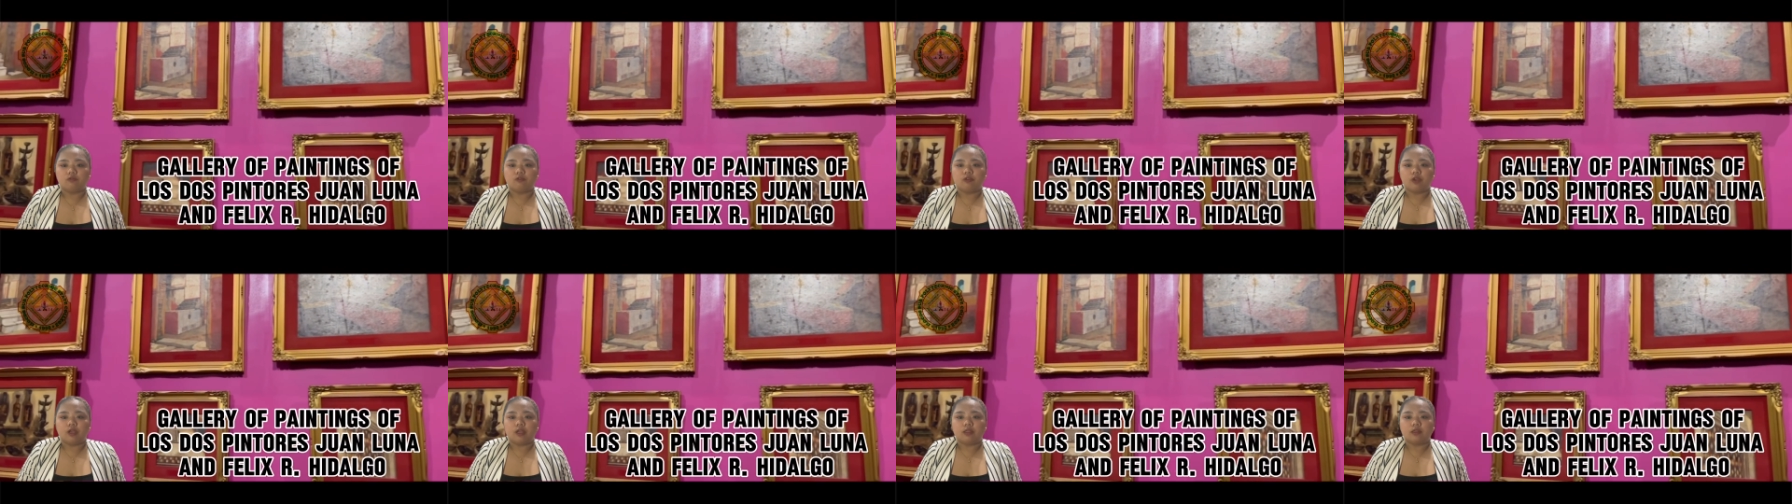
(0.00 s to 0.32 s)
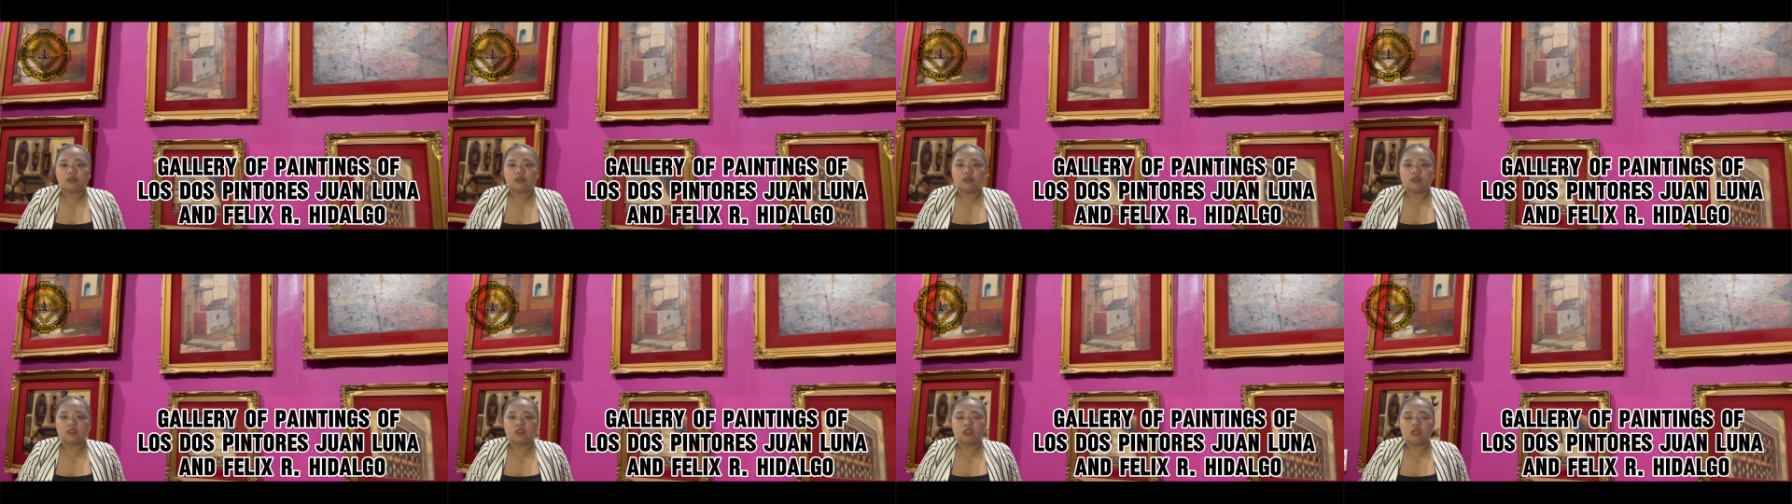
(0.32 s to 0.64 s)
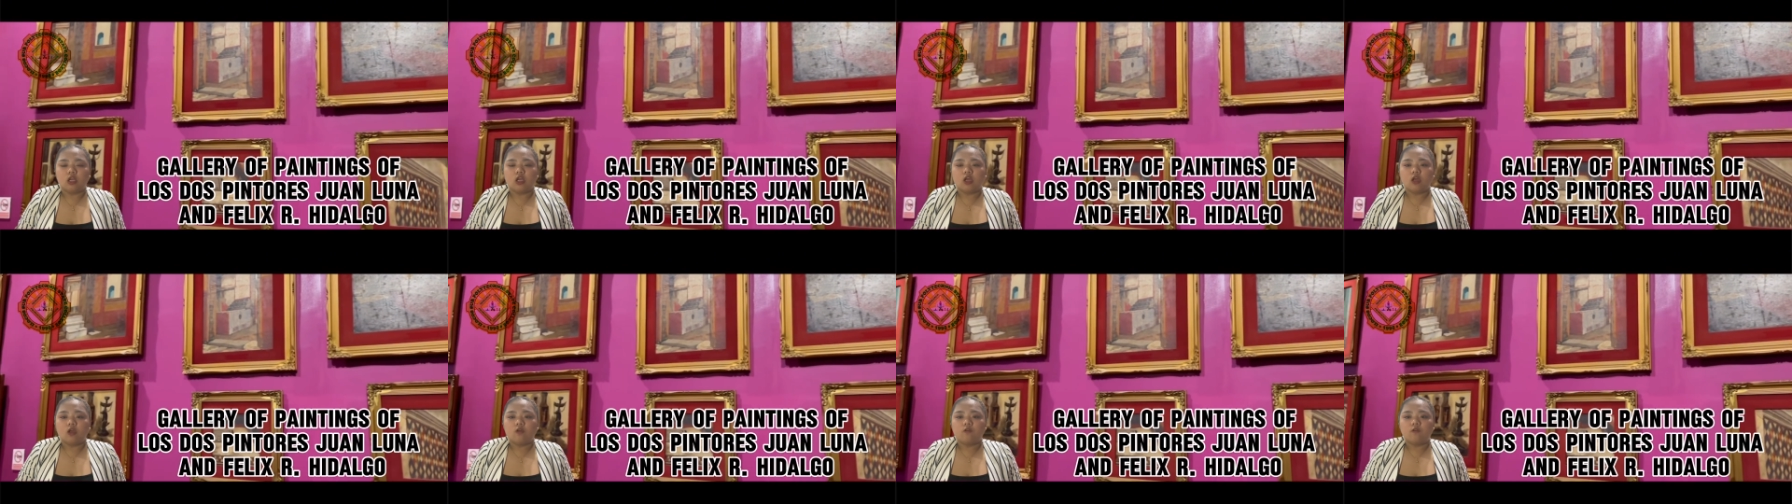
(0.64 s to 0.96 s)
friend,
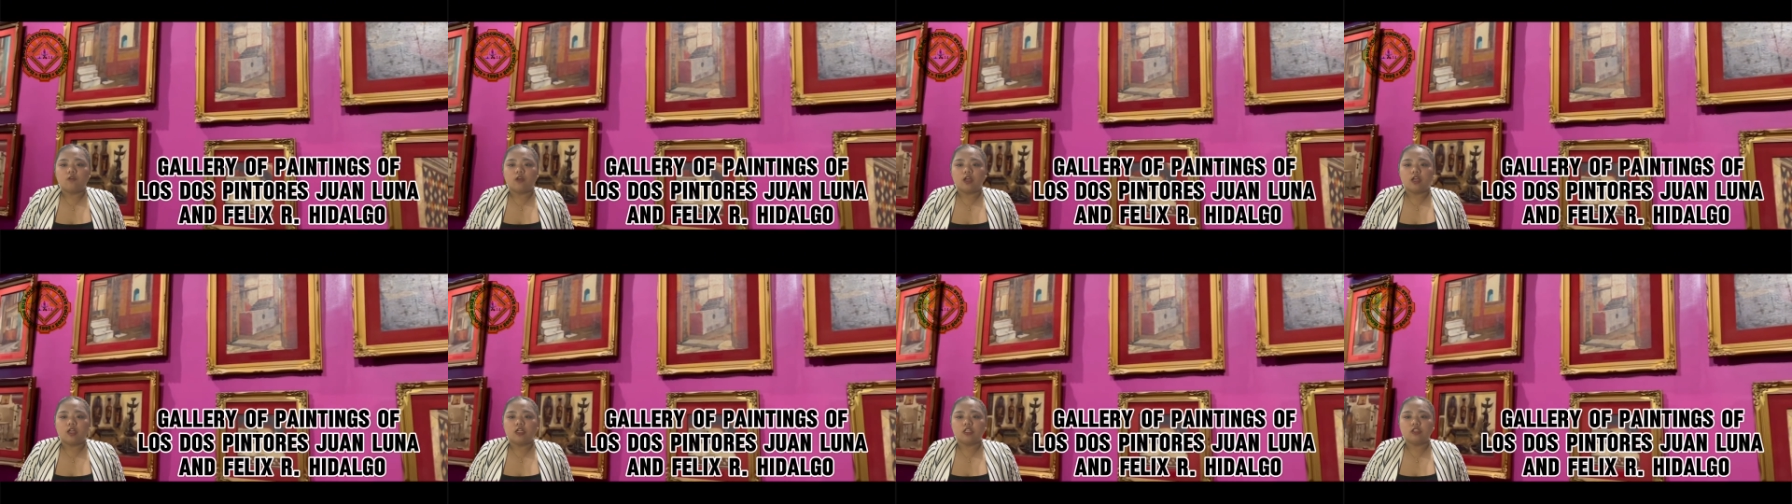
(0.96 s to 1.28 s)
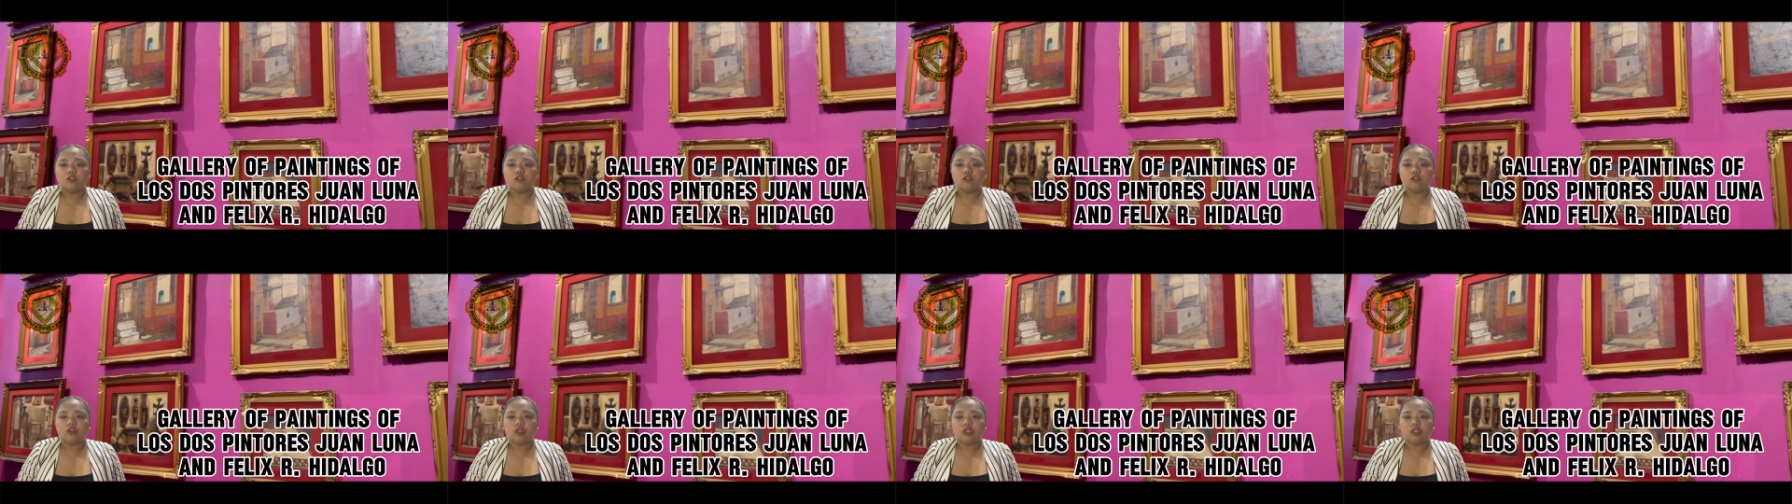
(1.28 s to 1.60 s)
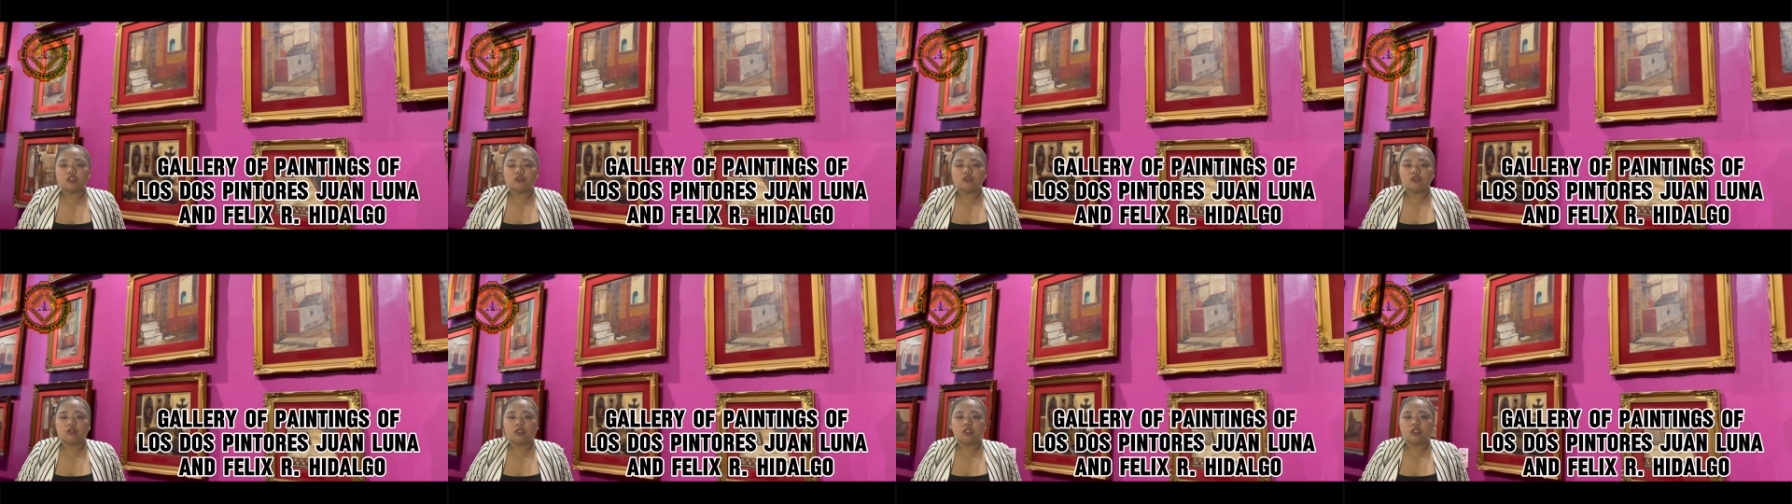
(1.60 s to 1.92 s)
Felix
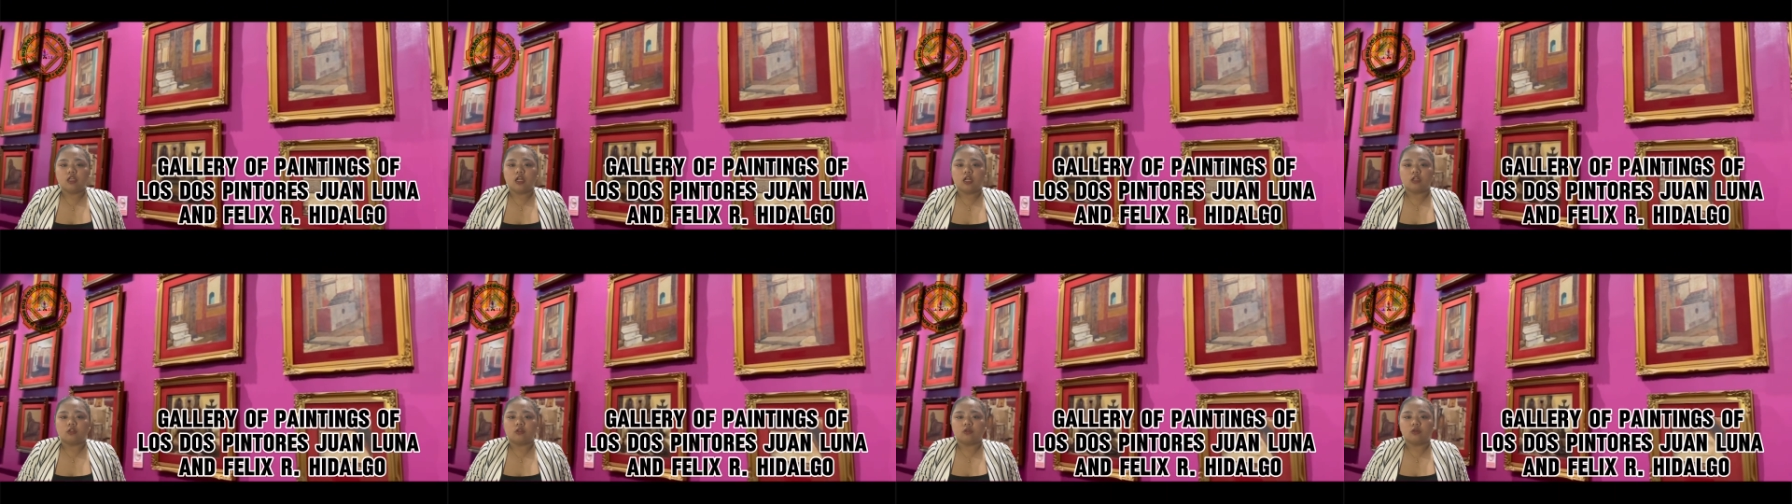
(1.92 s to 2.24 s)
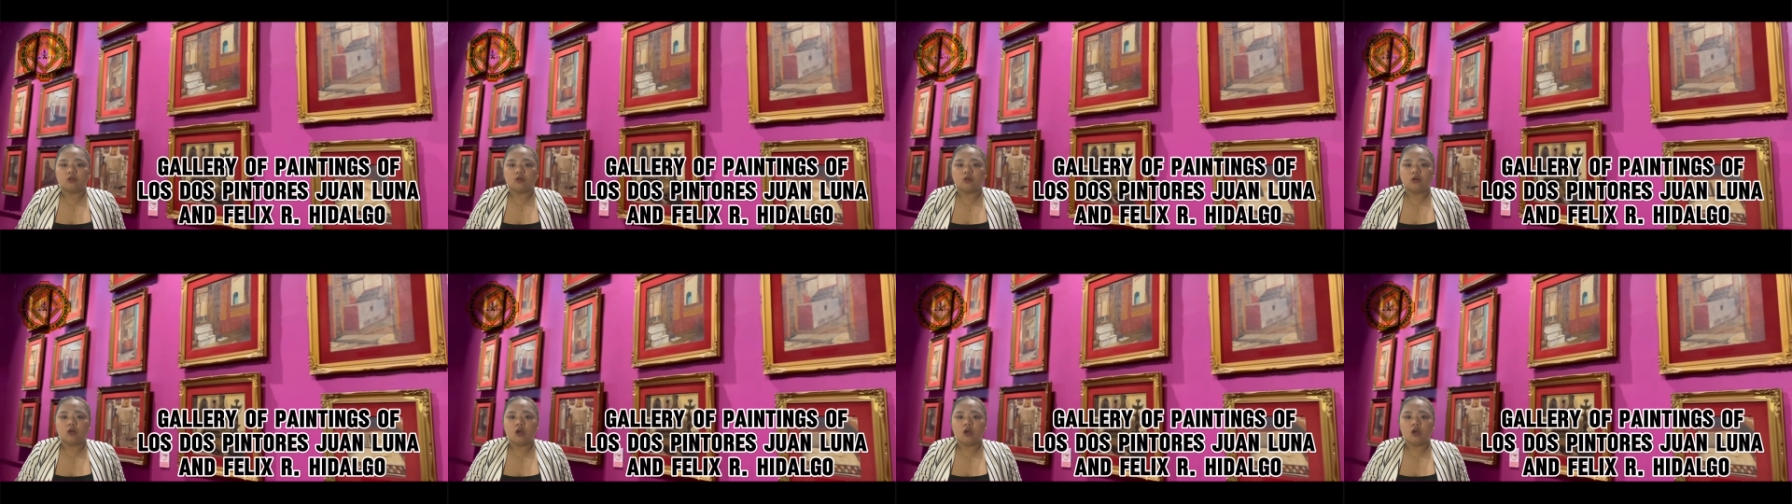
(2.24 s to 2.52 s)
Resurrection Hidalgo,